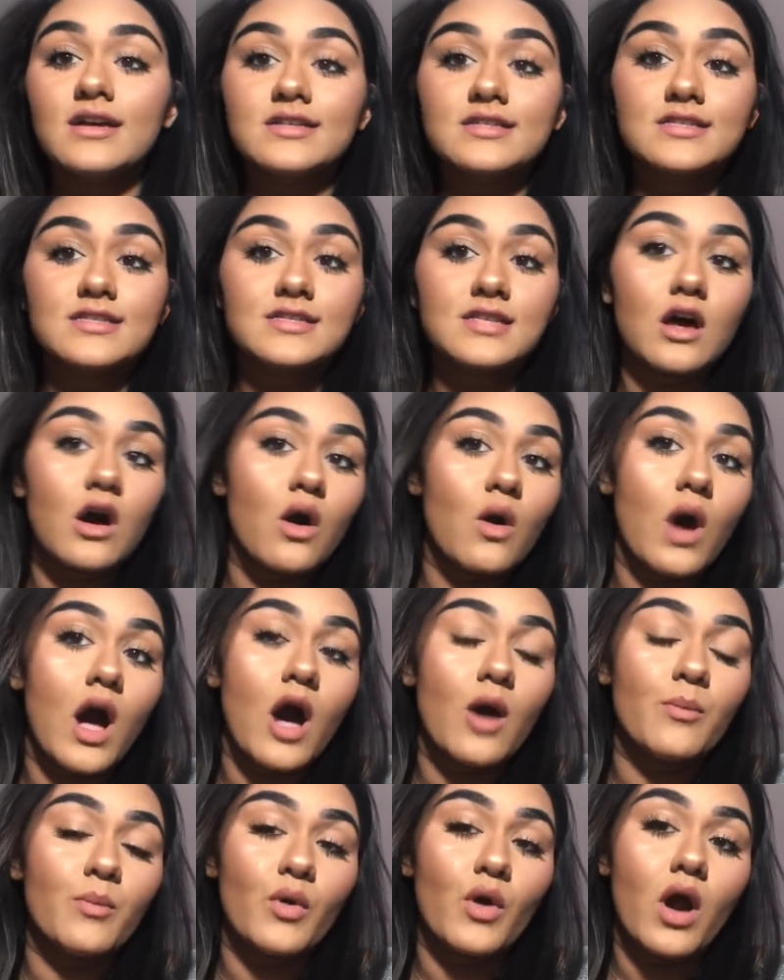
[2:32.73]
So
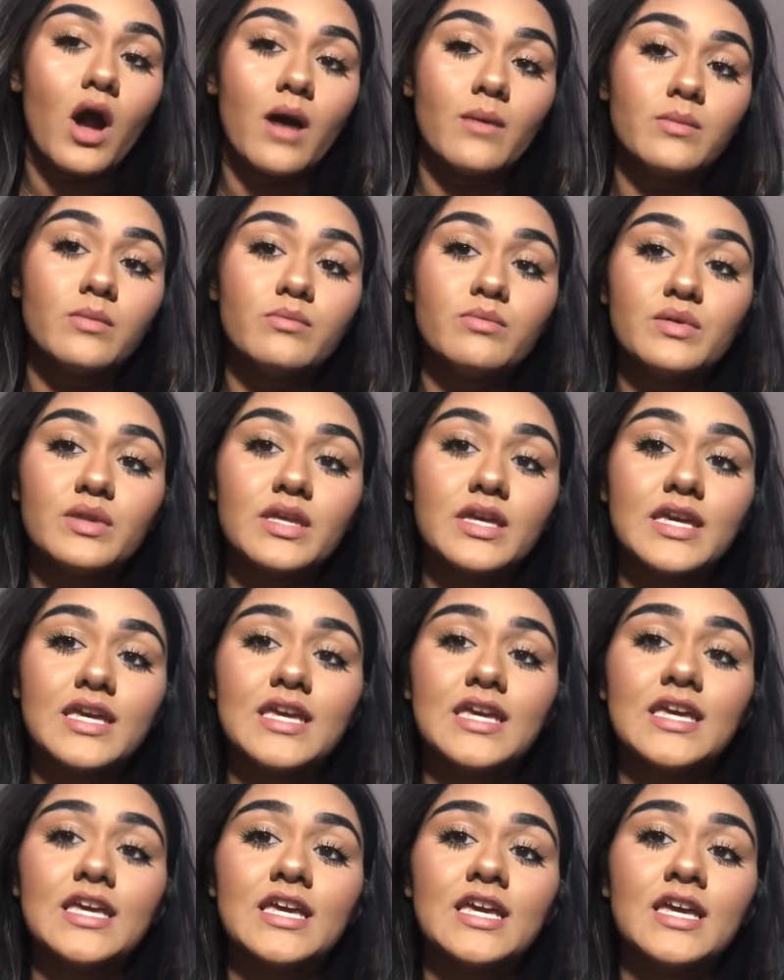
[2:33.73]
I'll
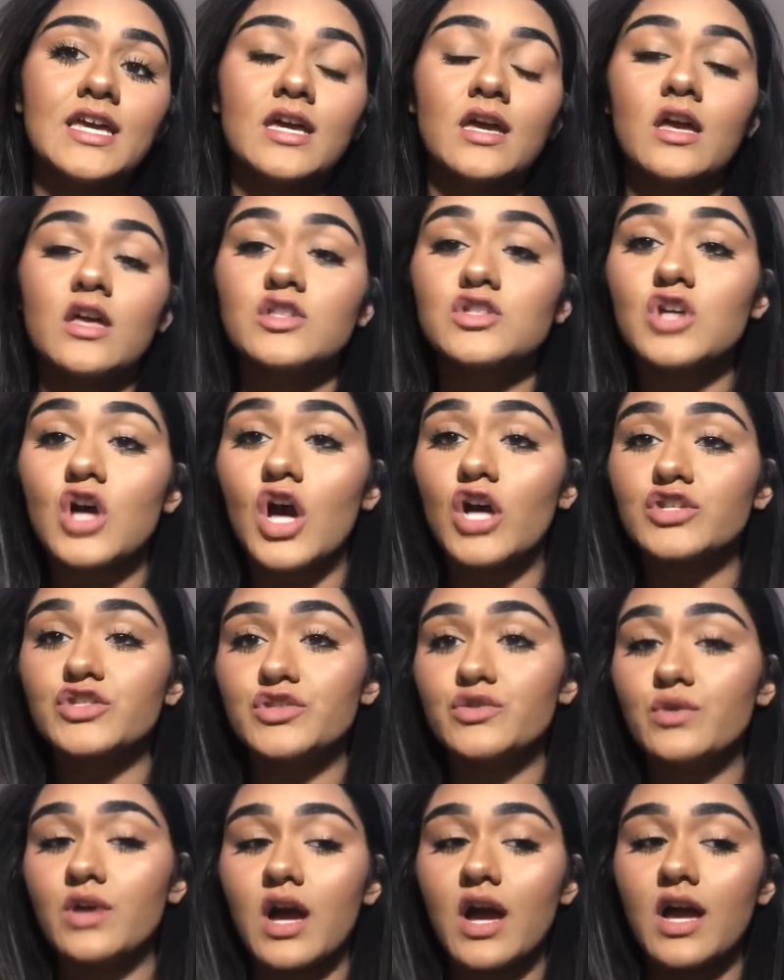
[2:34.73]
probably talk
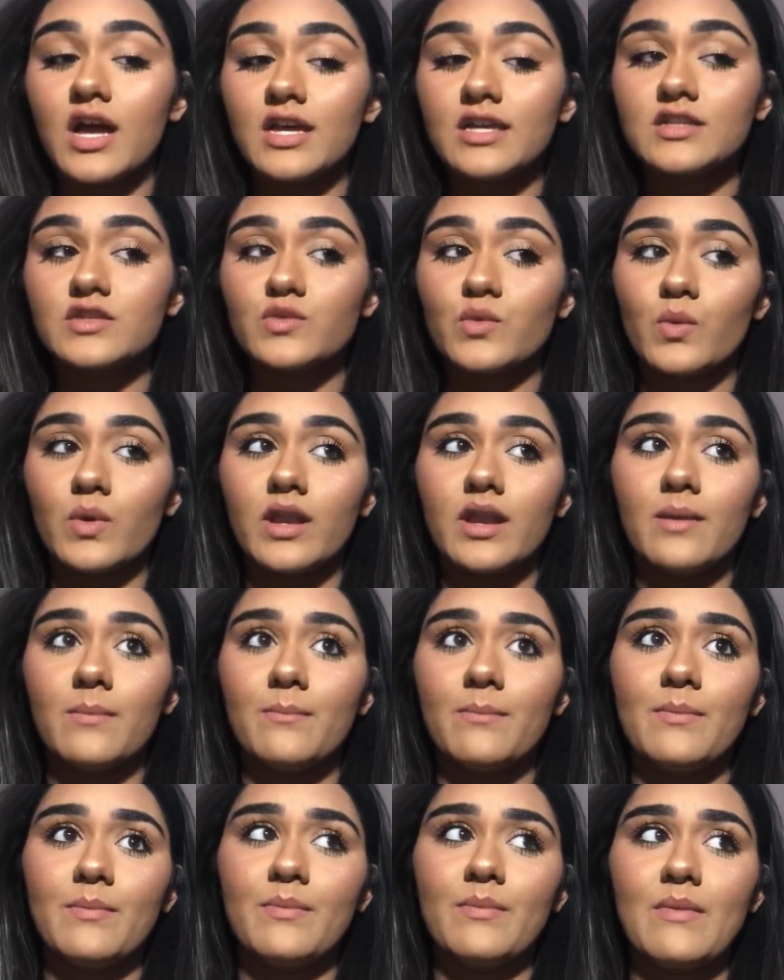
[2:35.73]
to you guys when
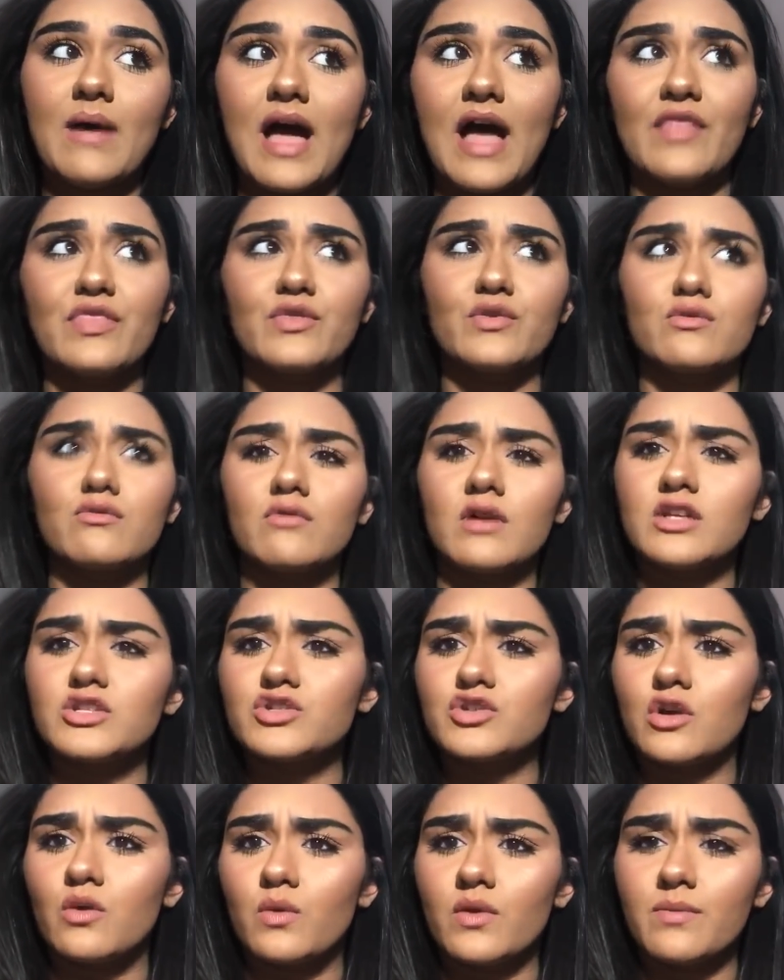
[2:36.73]
I'm at the
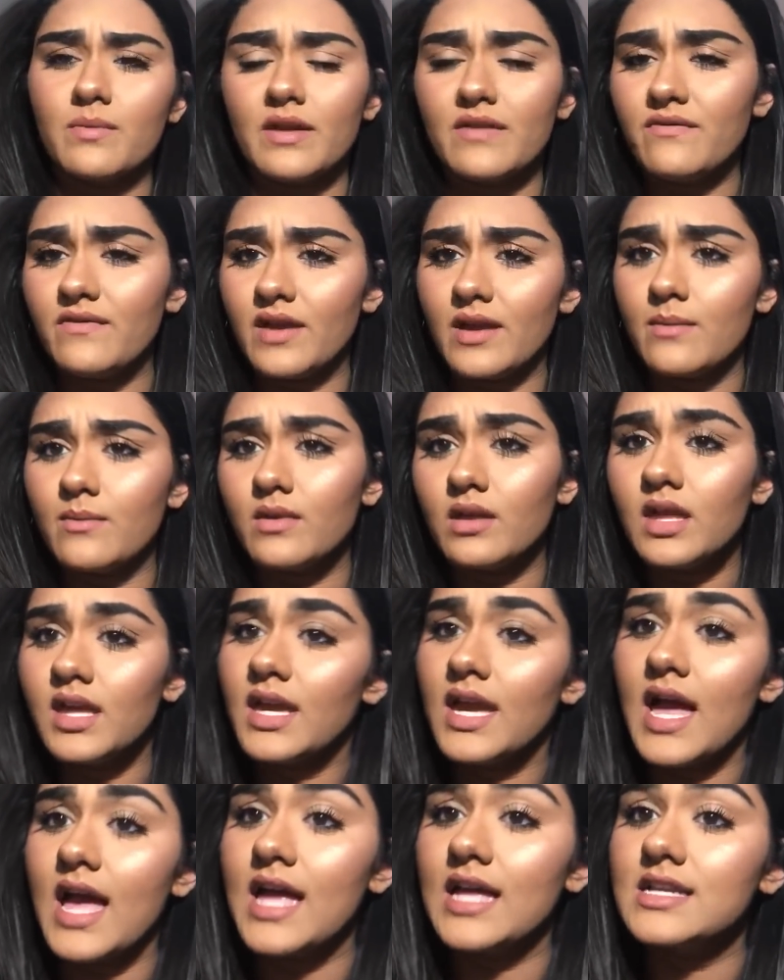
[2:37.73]
restaurant with my
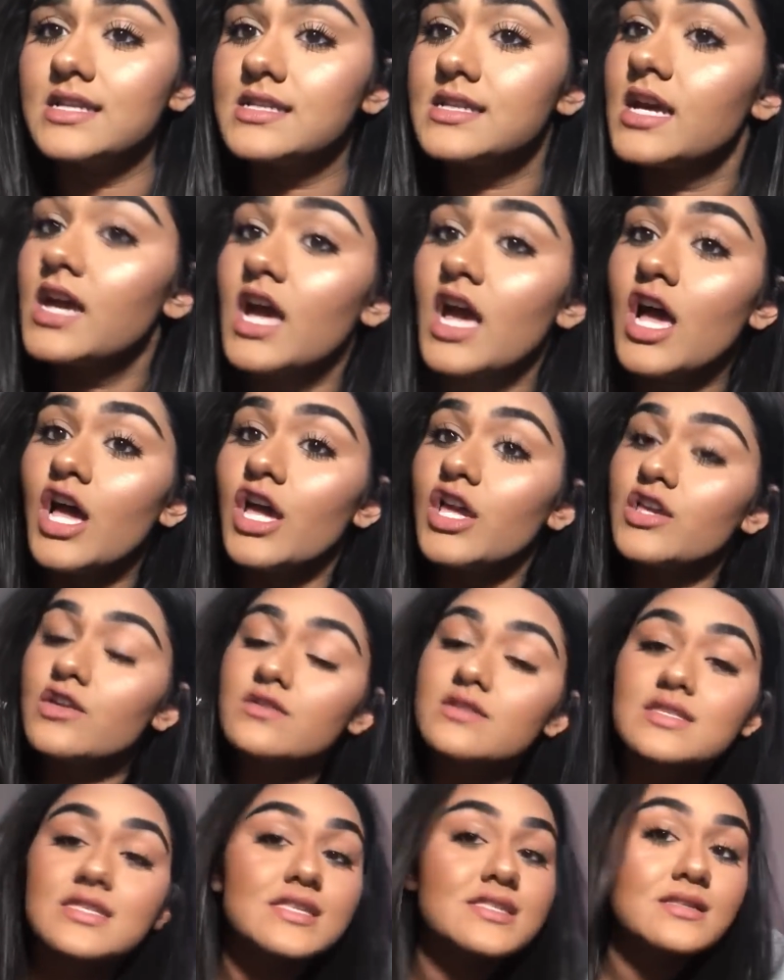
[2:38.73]
family, and
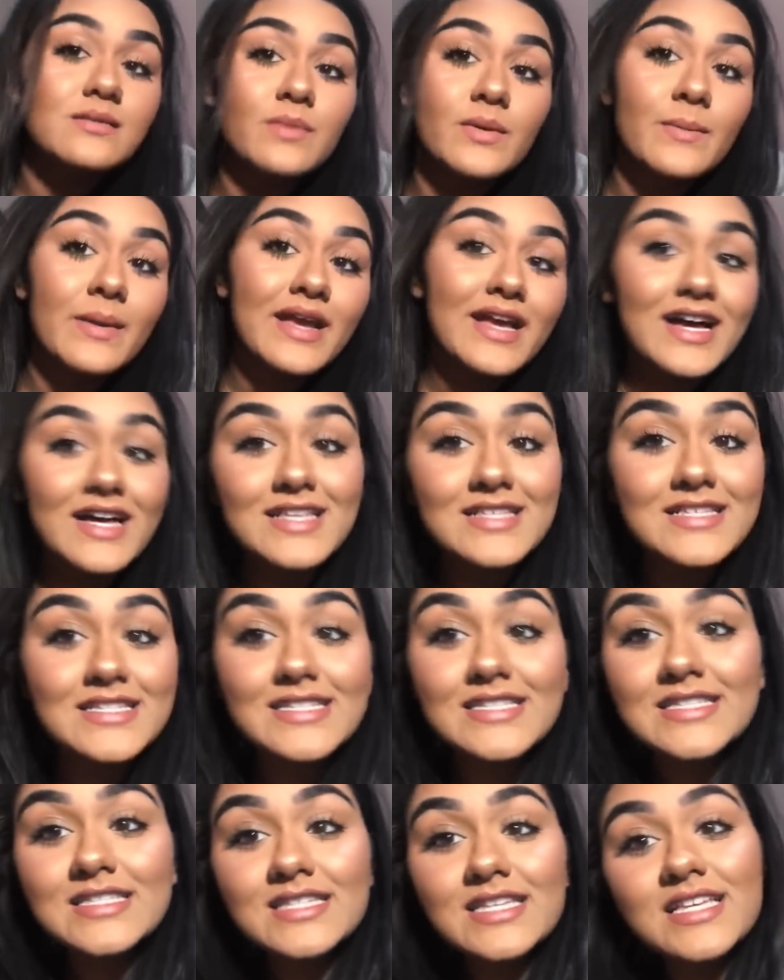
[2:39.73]
you'll see some of my
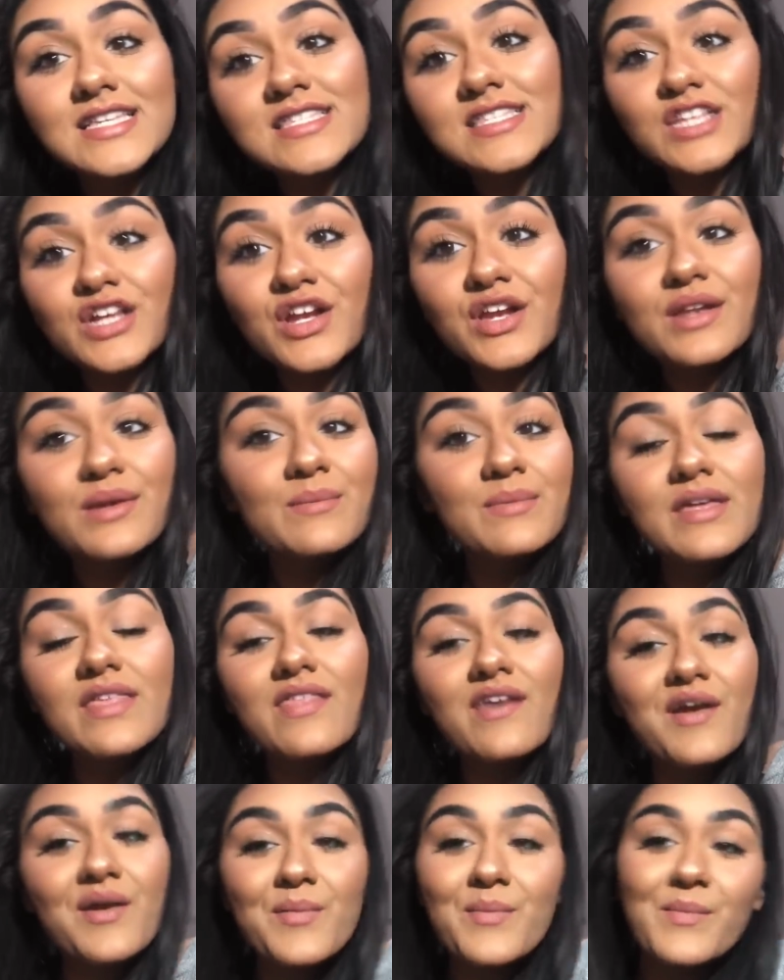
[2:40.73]
cousins because they're gonna be
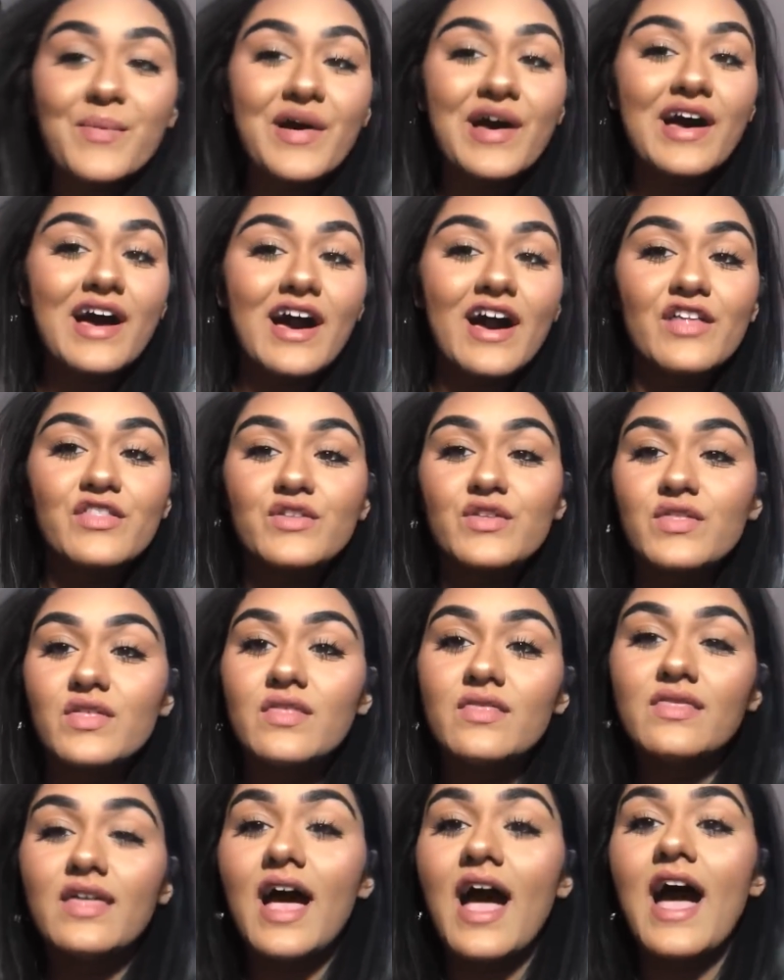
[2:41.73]
there. But other
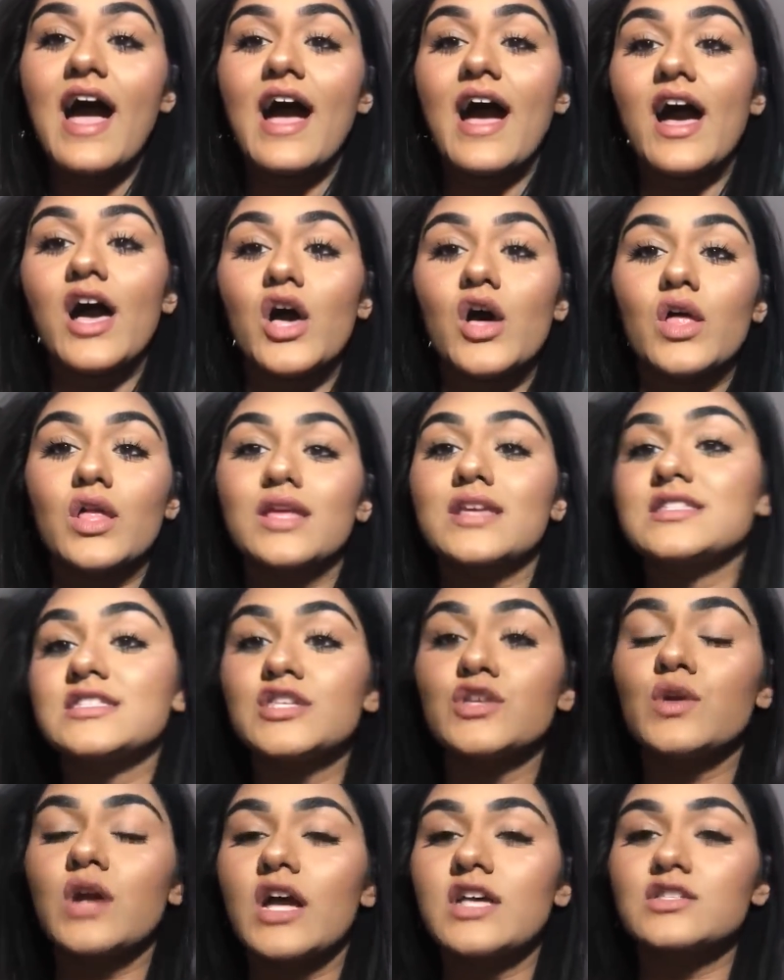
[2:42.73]
than that, I'll
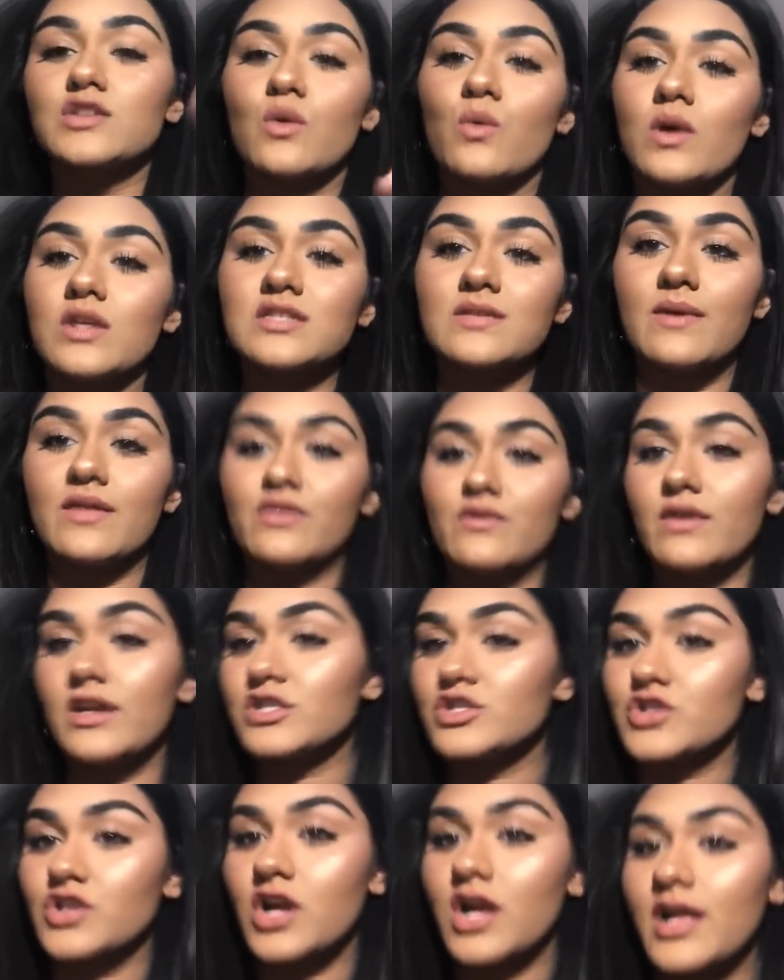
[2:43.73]
see you guys once I'm at the
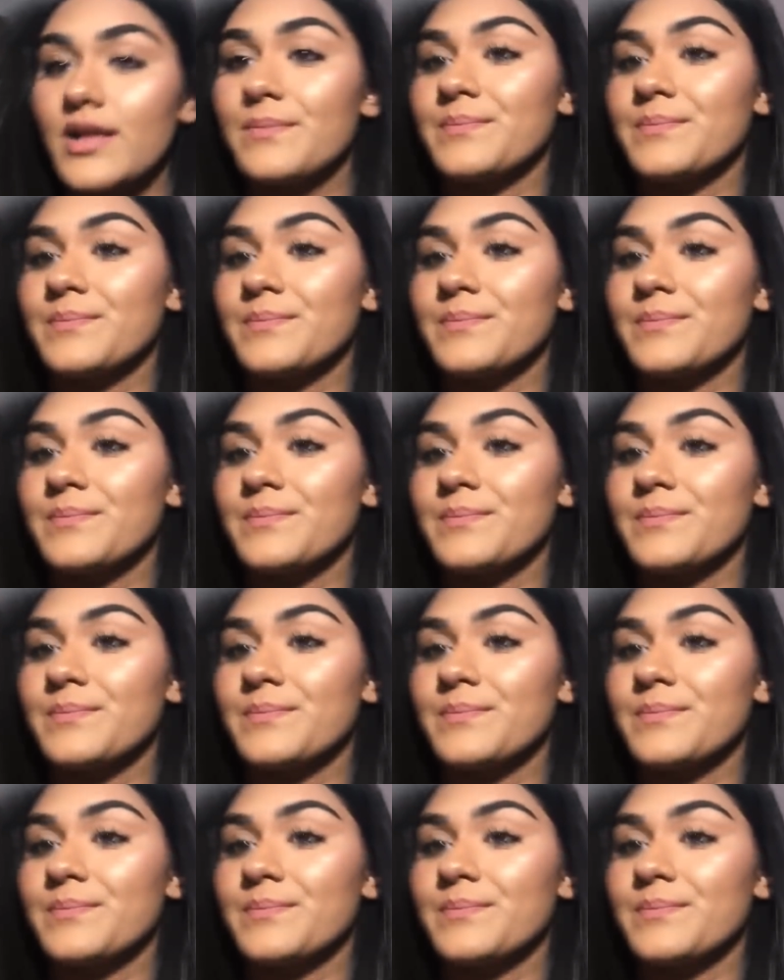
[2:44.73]
restaurant.